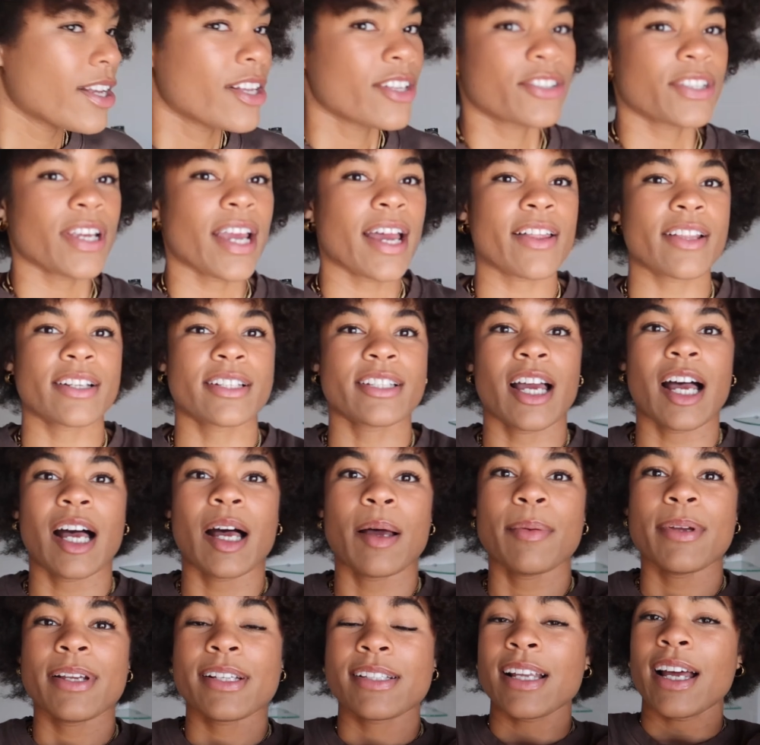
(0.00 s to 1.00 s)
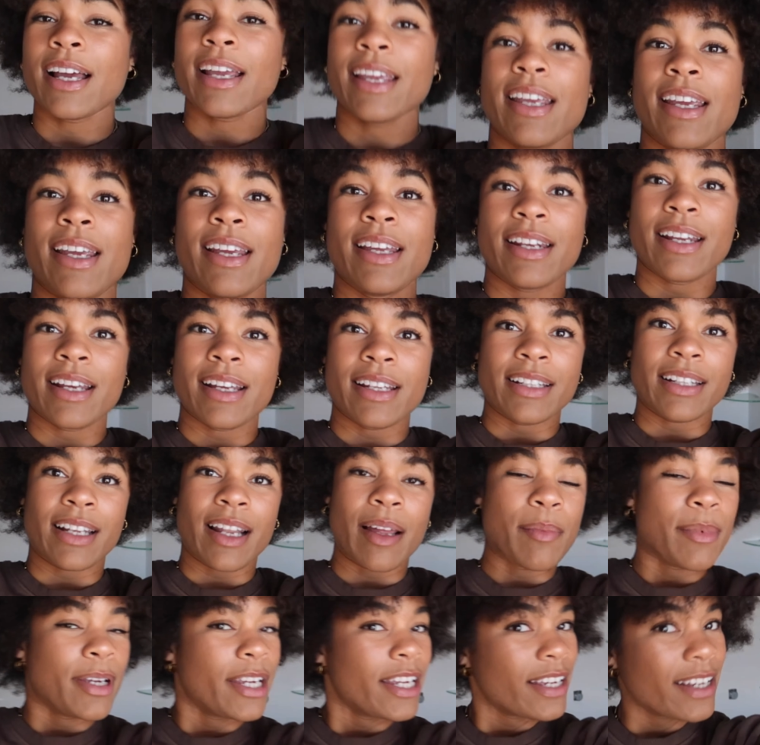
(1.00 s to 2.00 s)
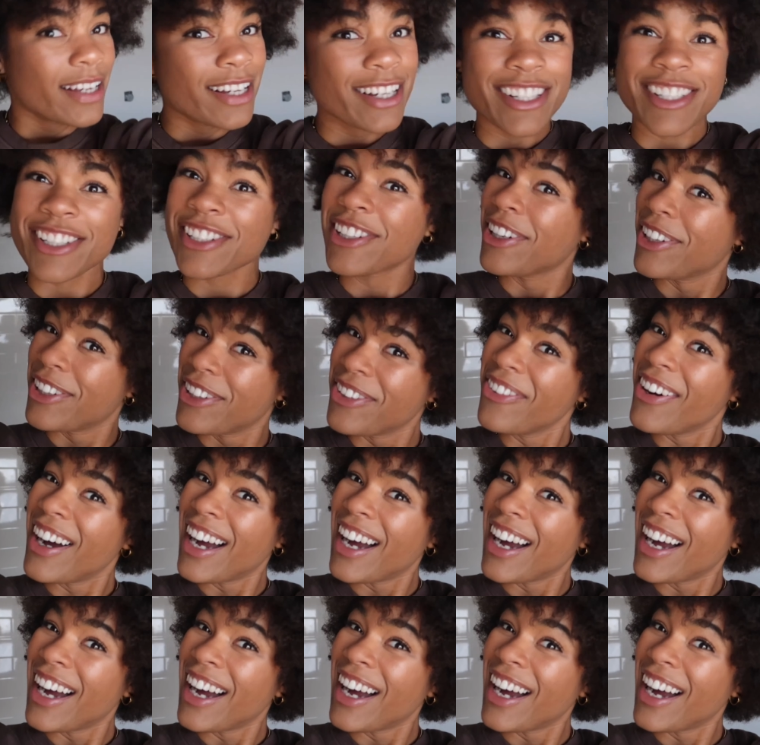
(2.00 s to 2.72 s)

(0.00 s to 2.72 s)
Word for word: So yeah, the tub is not in, and let me show you